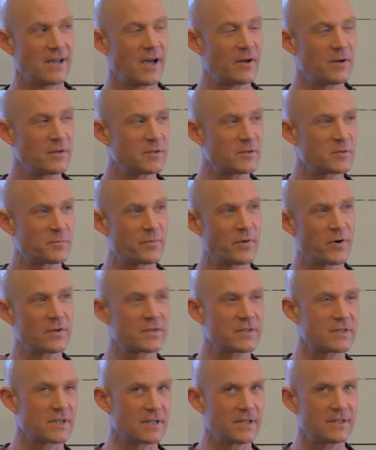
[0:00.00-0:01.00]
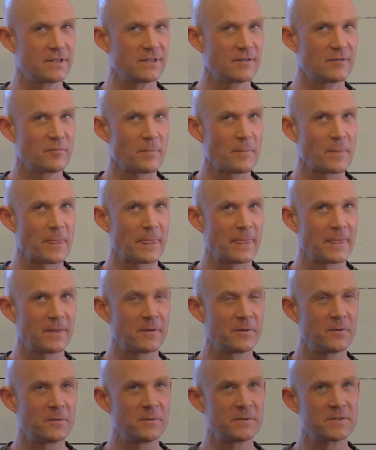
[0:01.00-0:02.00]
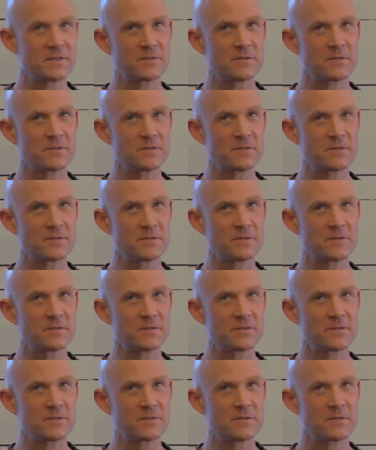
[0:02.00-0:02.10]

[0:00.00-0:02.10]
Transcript: How did this person who